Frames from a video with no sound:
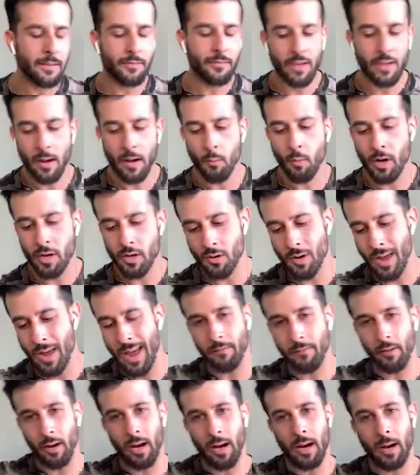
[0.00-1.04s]
that when you
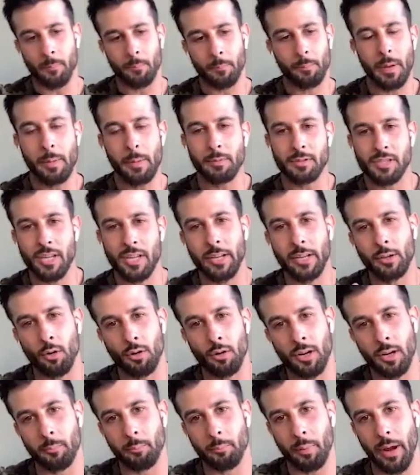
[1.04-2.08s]
have um, people say
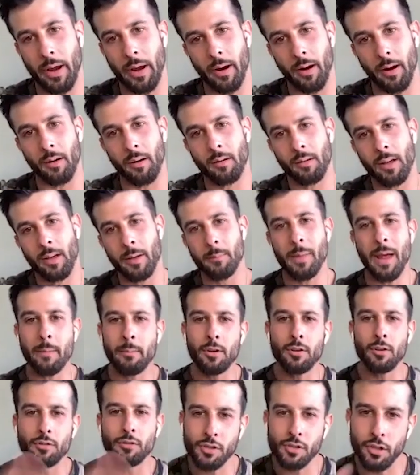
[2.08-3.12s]
don't compare, and
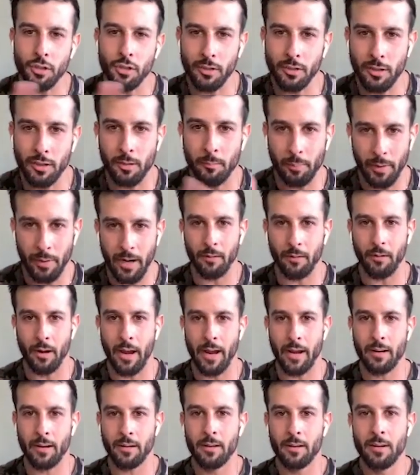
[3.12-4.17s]
maybe you shouldn't compare,
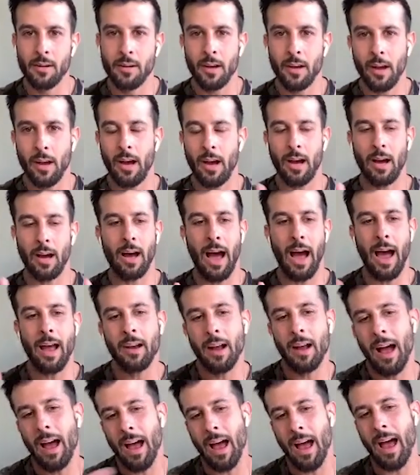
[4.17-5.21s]
right? Uh, I,
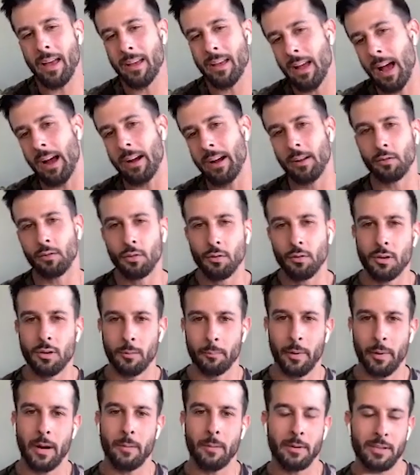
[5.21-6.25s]
I, I kind of do
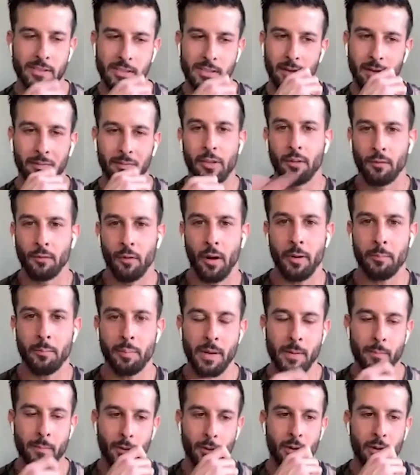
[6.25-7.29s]
compare myself to the right
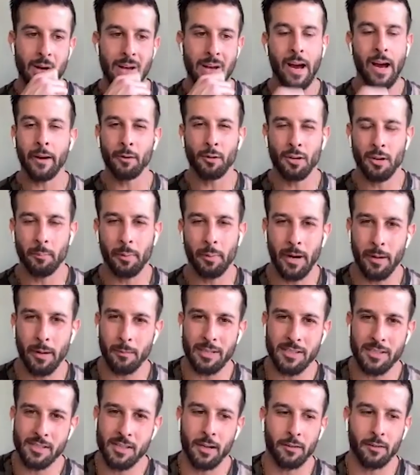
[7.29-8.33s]
people. I don't compare
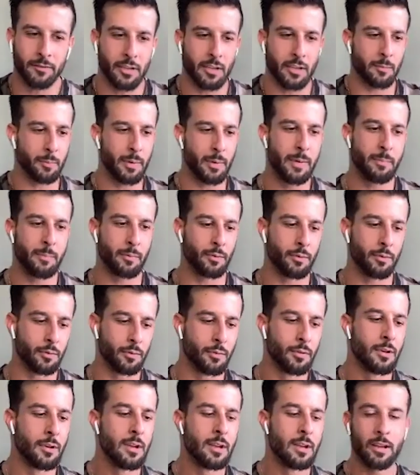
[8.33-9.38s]
myself to the people
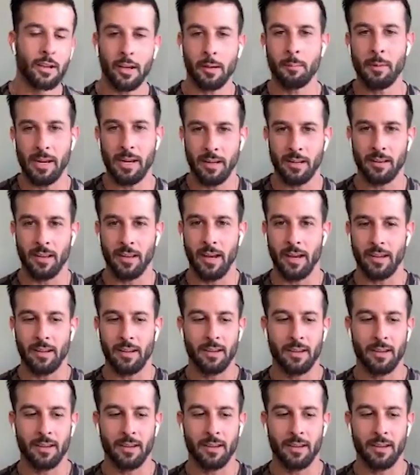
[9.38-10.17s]
who, like, meaning like